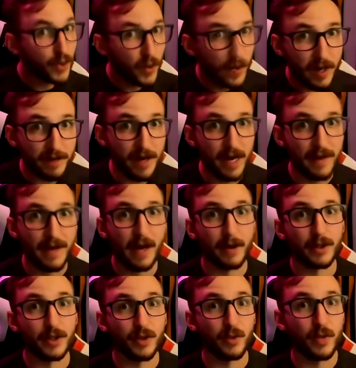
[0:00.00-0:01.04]
25
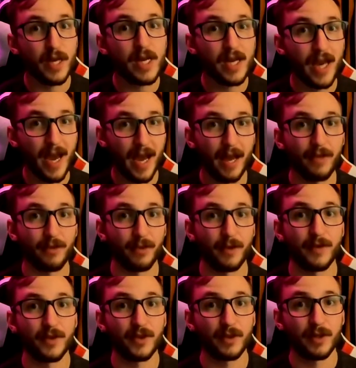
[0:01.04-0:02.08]
hours a week at
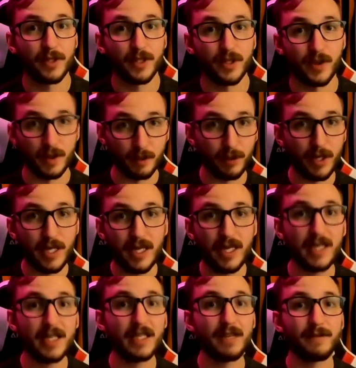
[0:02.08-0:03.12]
thrift stores, so it's pretty
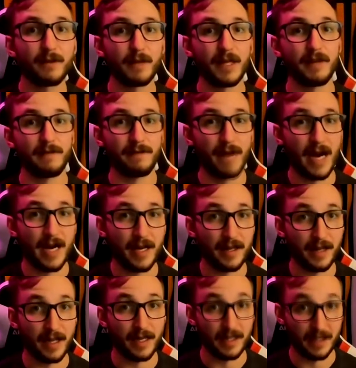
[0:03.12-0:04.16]
easy for me to
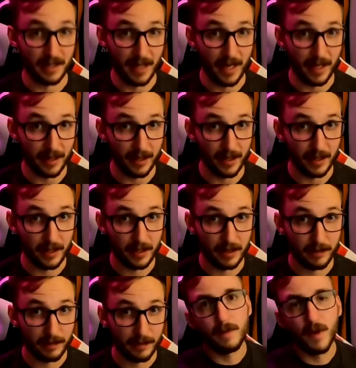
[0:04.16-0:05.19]
find things like
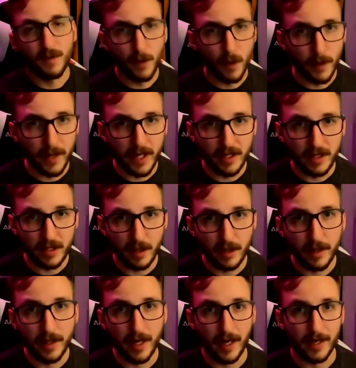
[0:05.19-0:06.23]
this. Before we get
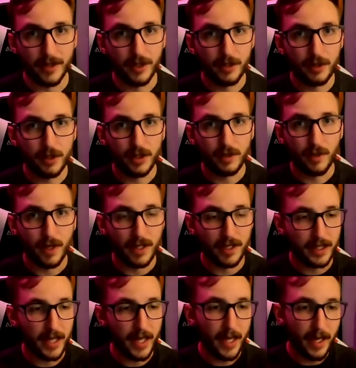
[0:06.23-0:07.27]
started, I do just want to
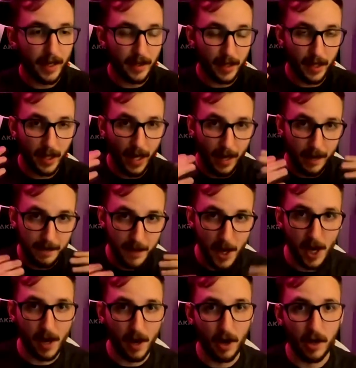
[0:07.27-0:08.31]
say I
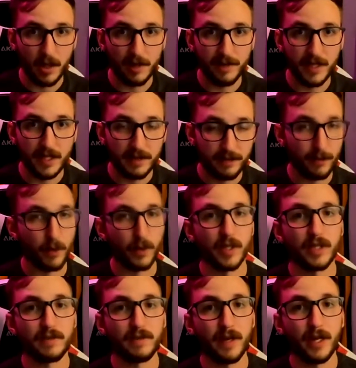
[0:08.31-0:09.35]
bought all of this for
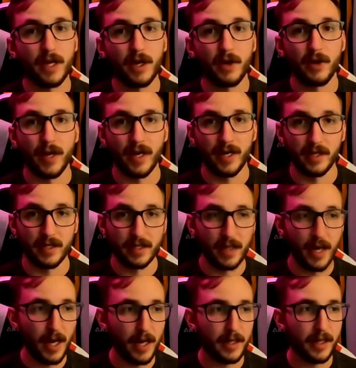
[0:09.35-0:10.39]
this video, and it's
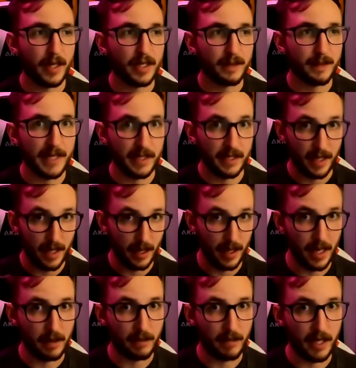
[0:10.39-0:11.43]
not that I spent a
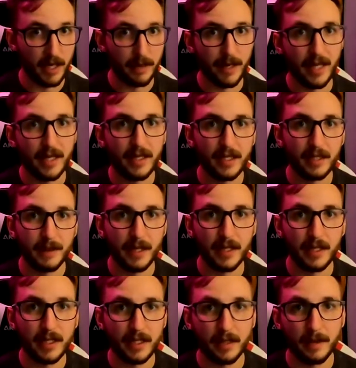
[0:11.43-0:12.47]
lot of money, but I did spend a
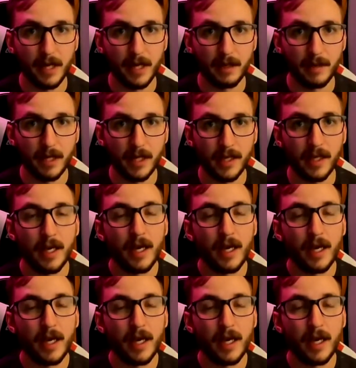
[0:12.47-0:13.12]
decent amount of money.